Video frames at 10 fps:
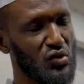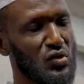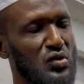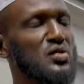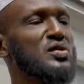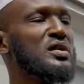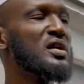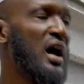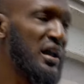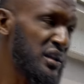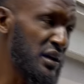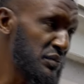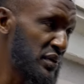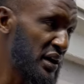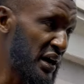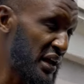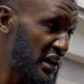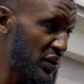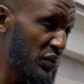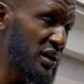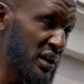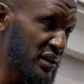Oh, I hear that what I tell